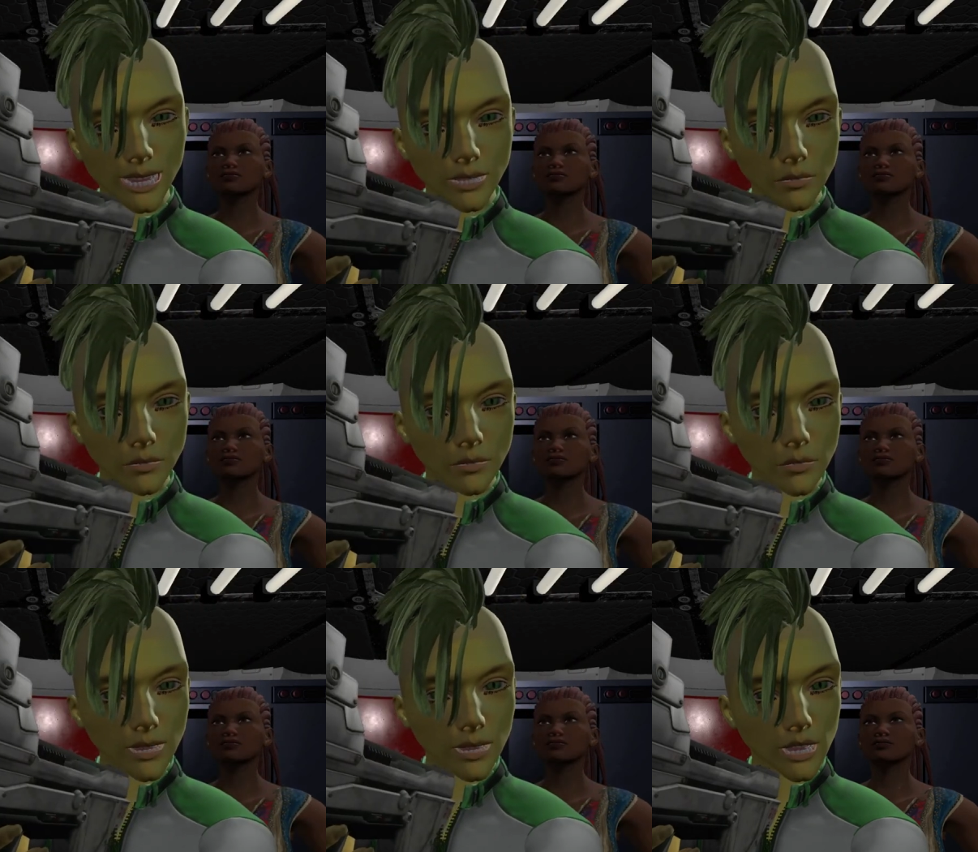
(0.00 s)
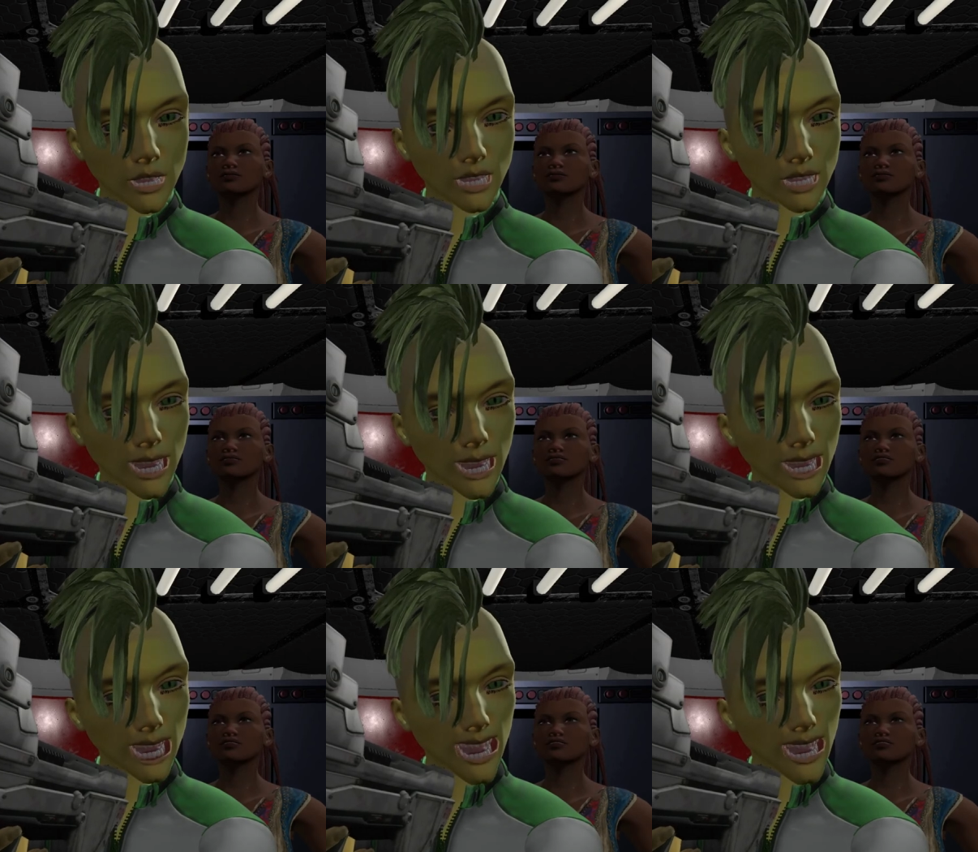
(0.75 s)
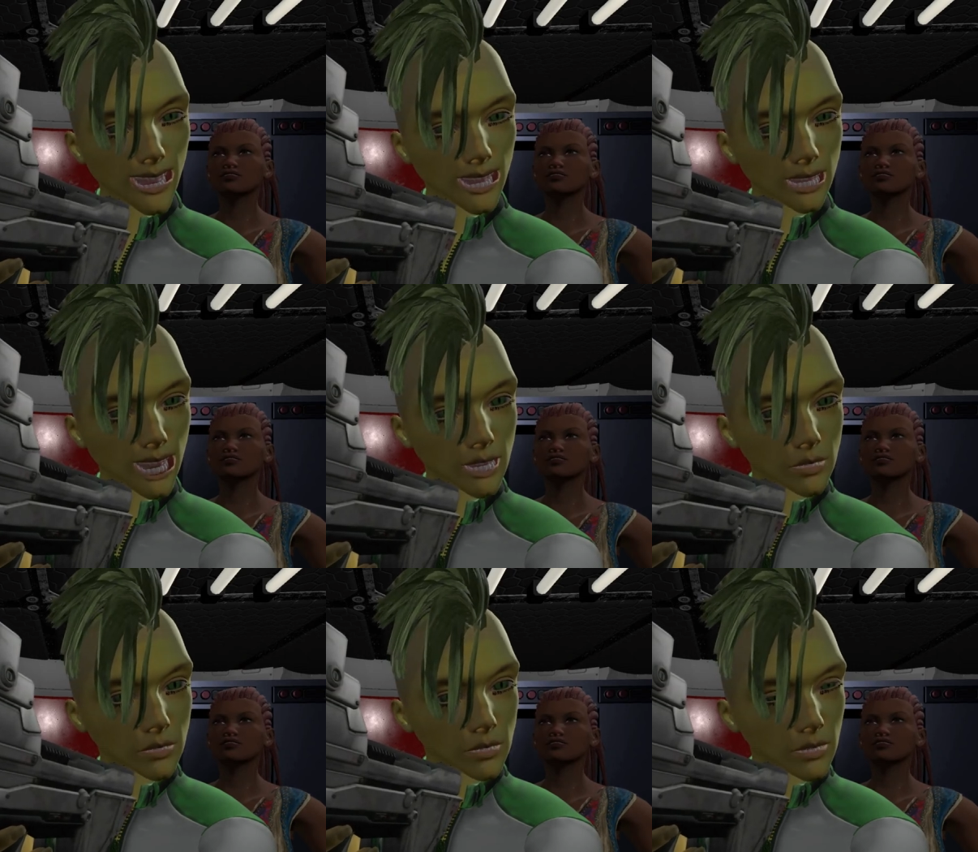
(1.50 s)
Speaker 1: synth, but protein synth gives
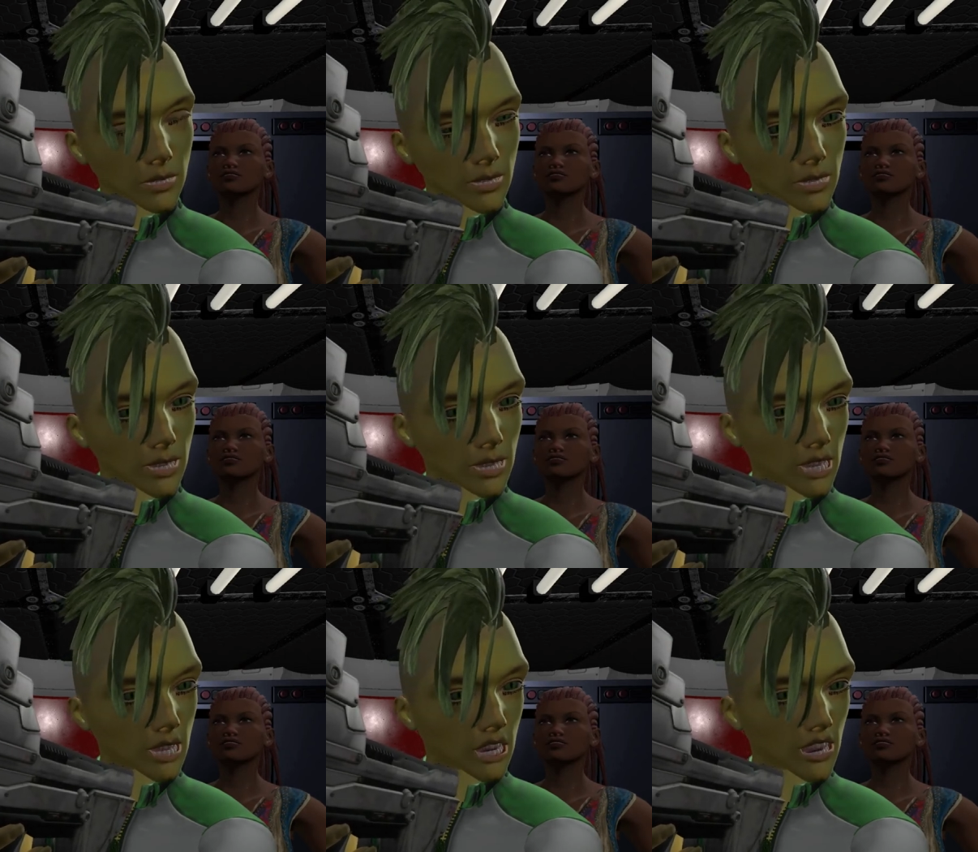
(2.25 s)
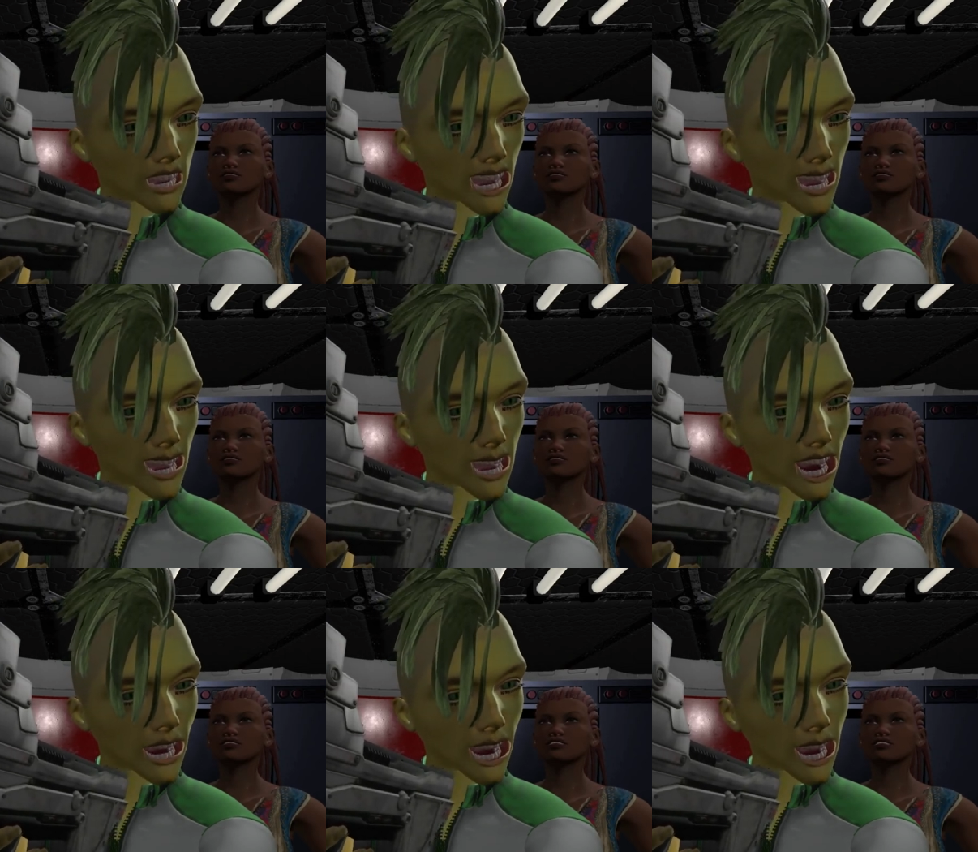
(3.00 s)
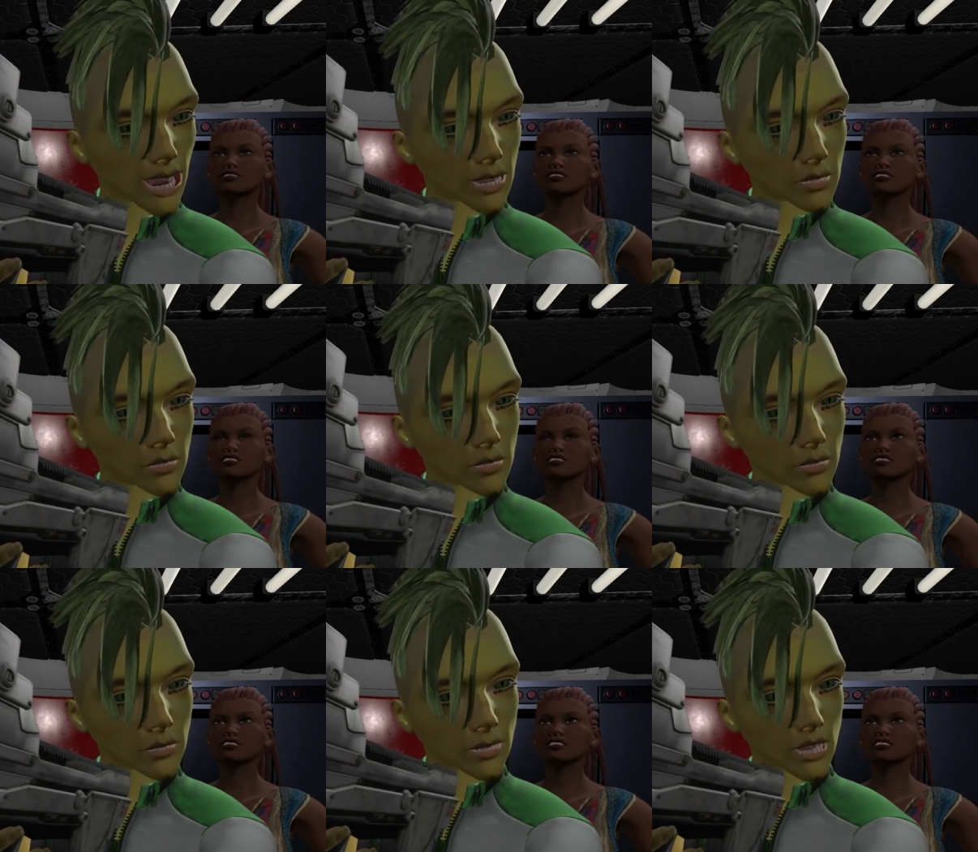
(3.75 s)
better gastronomic control over the final product.
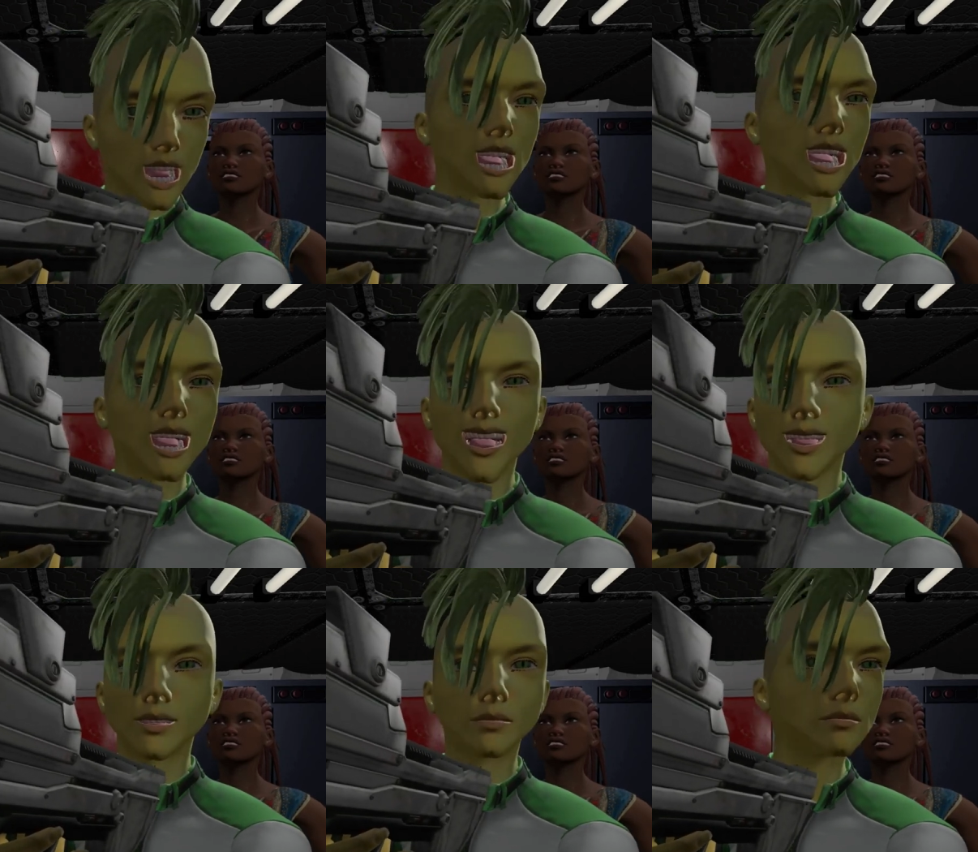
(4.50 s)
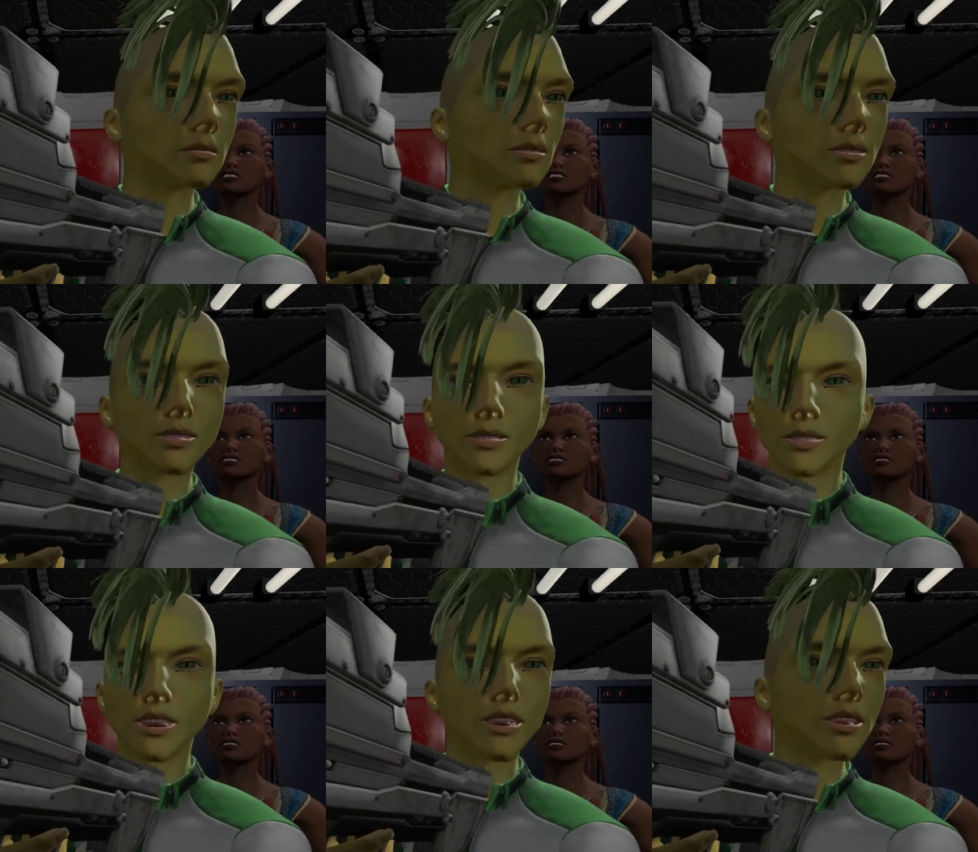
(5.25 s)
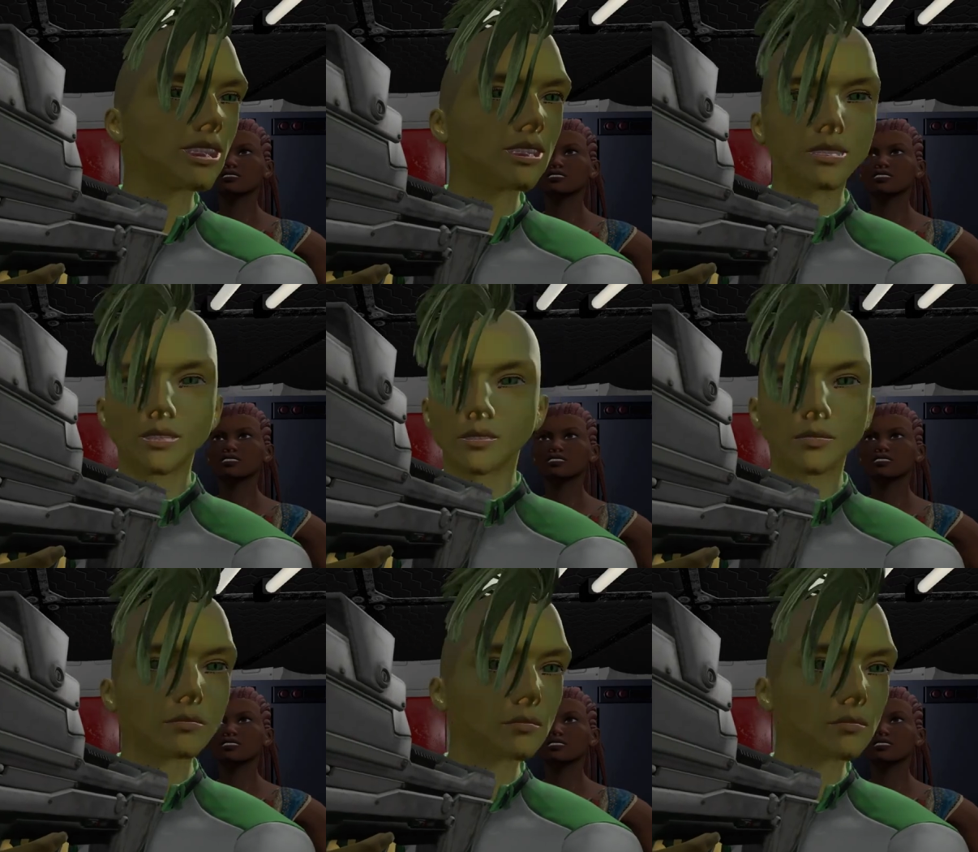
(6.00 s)
No inefficient animal mess.